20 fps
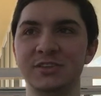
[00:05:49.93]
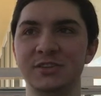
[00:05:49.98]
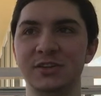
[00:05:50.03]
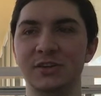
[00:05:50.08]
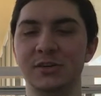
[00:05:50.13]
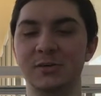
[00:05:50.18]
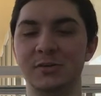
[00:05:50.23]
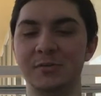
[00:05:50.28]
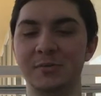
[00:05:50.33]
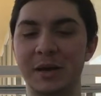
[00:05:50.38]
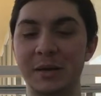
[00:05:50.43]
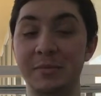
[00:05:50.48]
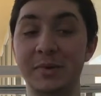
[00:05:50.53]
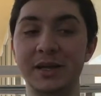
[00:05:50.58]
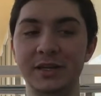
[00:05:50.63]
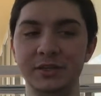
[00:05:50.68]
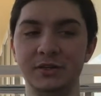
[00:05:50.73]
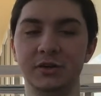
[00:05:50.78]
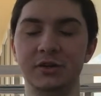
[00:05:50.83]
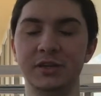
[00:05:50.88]
So my
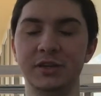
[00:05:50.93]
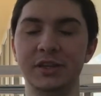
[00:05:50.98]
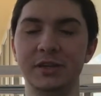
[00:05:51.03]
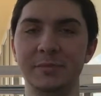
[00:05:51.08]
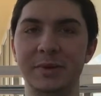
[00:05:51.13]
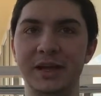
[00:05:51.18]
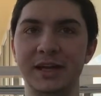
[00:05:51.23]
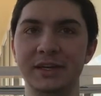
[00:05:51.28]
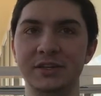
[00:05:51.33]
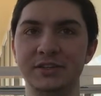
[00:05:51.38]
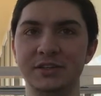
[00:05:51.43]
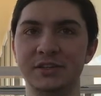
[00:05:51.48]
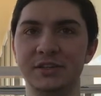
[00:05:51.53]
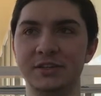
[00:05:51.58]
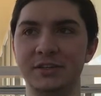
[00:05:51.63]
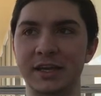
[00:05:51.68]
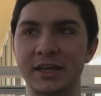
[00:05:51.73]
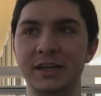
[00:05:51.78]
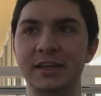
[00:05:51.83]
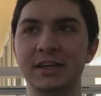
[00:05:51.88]
main goal in the band is just
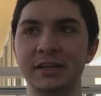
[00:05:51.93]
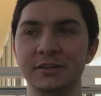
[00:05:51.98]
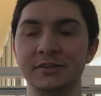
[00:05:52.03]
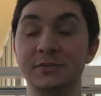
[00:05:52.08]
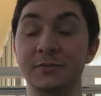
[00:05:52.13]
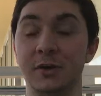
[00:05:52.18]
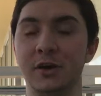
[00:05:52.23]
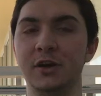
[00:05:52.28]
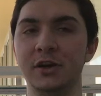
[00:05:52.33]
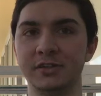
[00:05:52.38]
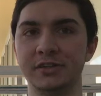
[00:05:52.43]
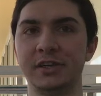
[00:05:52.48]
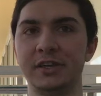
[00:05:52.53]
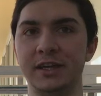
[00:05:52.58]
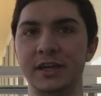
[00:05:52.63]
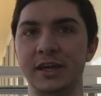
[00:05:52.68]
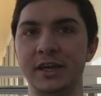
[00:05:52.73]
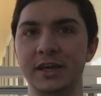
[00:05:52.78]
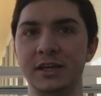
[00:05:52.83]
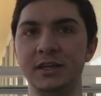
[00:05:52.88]
to take it as far as I
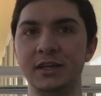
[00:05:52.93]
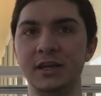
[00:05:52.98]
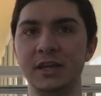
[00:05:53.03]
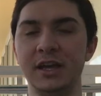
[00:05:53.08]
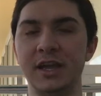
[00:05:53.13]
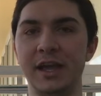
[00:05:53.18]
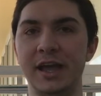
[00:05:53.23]
can,